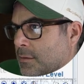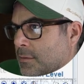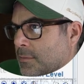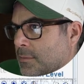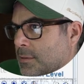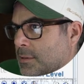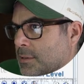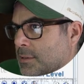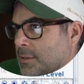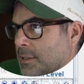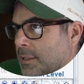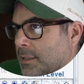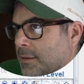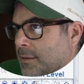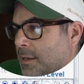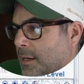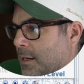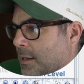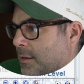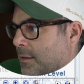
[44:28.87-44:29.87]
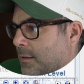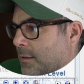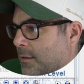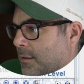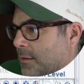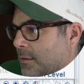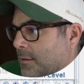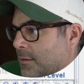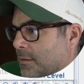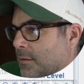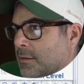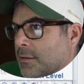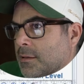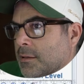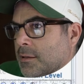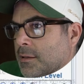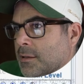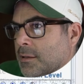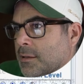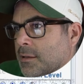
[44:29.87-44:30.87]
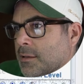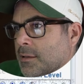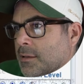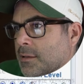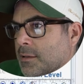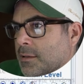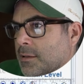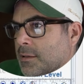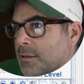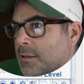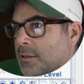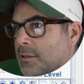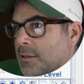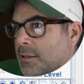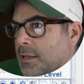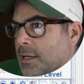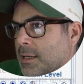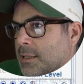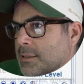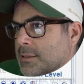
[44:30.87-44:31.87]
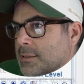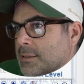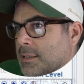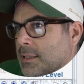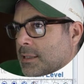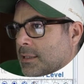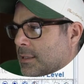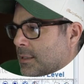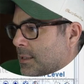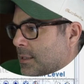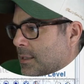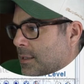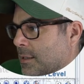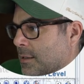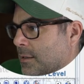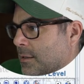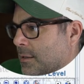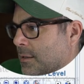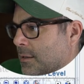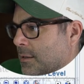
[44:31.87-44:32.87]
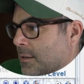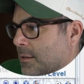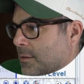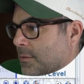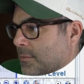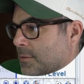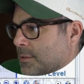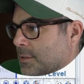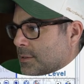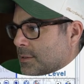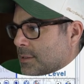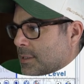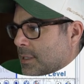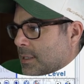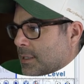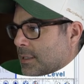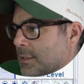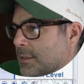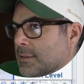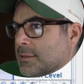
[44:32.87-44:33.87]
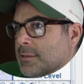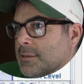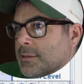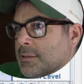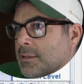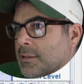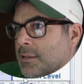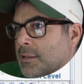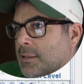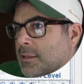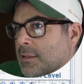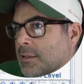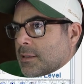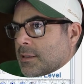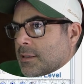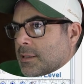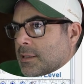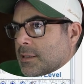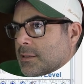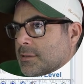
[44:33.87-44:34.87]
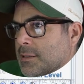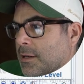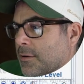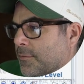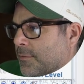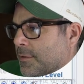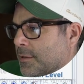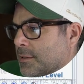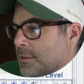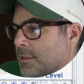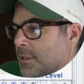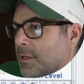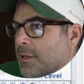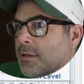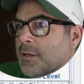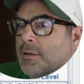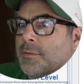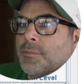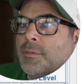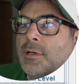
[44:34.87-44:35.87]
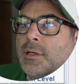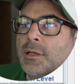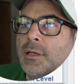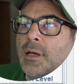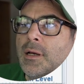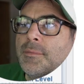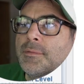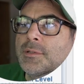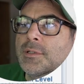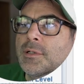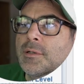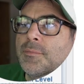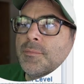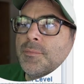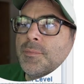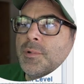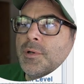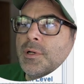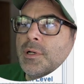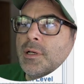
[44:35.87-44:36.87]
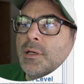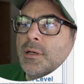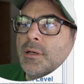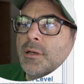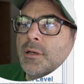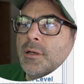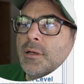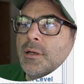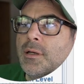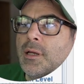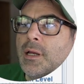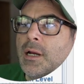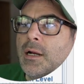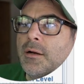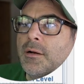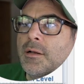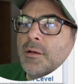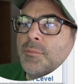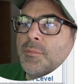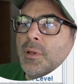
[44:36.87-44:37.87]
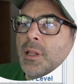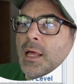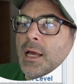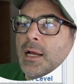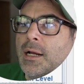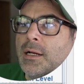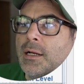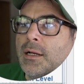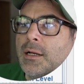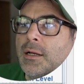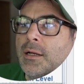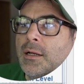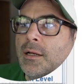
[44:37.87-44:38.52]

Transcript: which is like there. And then you can kind of see into here, which is this. Kicks out for the tub. I'm just going to put a area block.